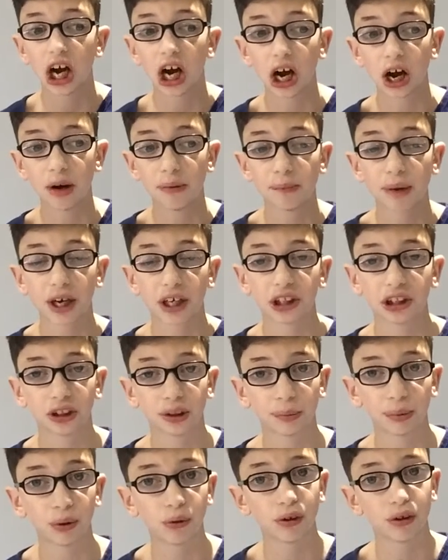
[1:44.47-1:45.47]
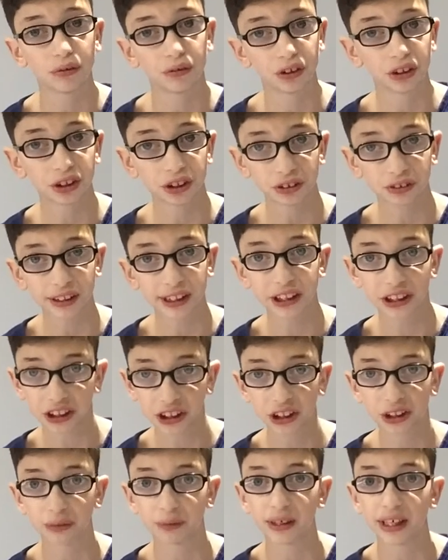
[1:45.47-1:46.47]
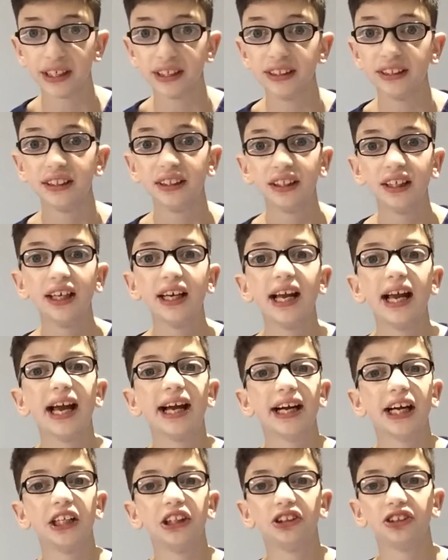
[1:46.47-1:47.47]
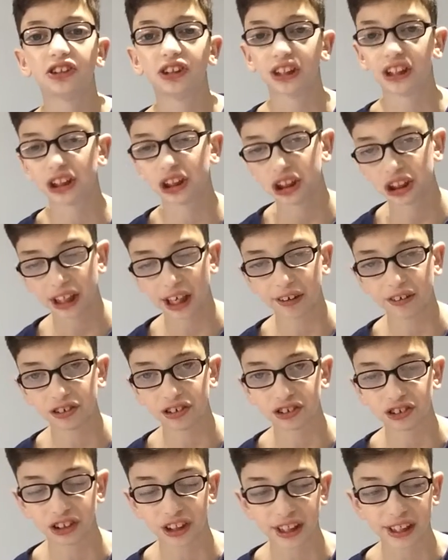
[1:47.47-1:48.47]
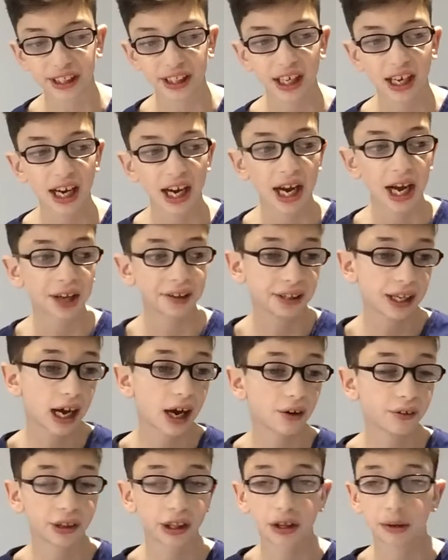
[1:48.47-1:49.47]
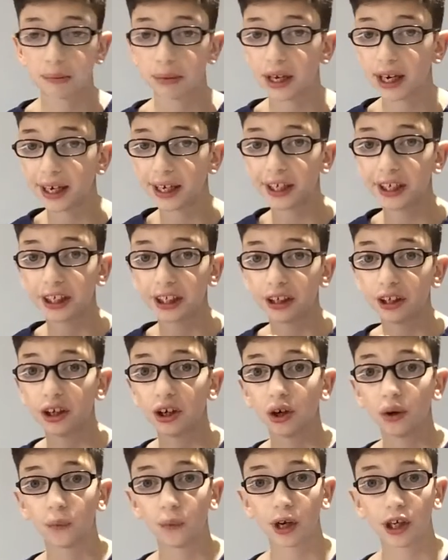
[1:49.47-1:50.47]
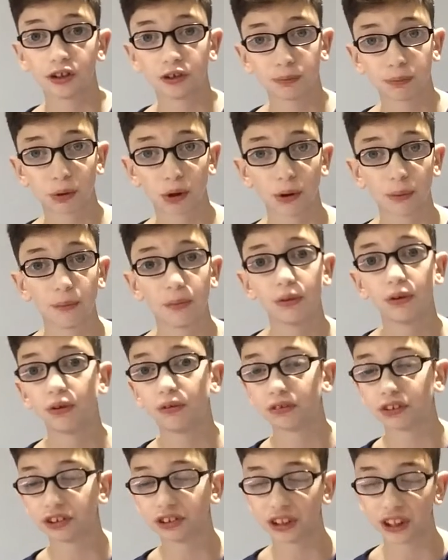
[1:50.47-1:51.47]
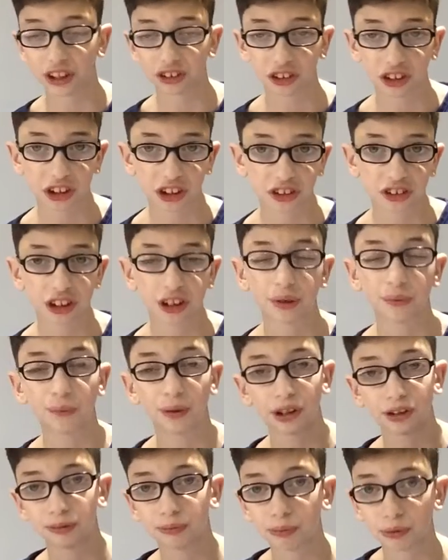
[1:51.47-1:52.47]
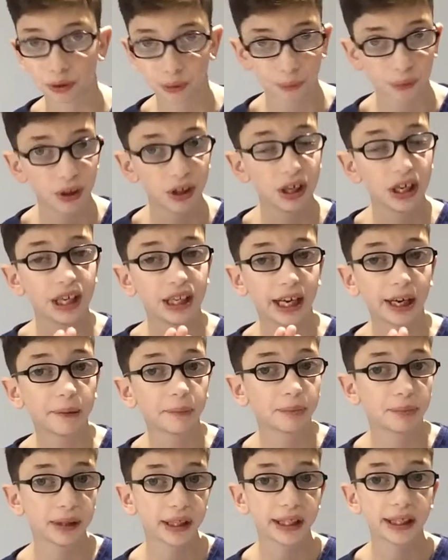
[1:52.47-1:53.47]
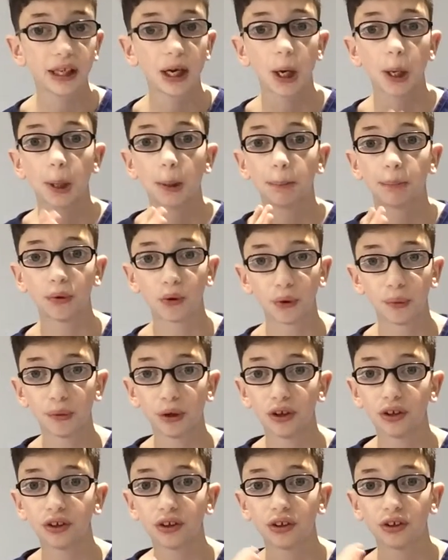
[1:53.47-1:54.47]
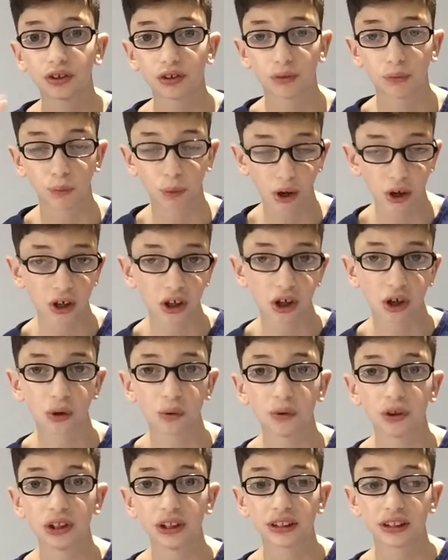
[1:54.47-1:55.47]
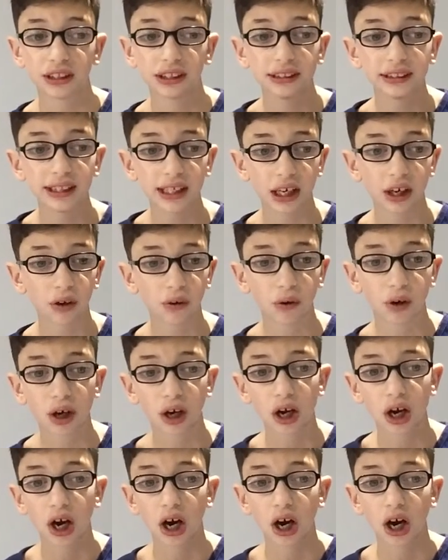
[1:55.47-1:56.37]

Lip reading: managed to pull off a 3-2 win against Chelsea. Now they are playing West Brom. Obviously, as I just said, West Brom, they beat Bournemouth 1-0.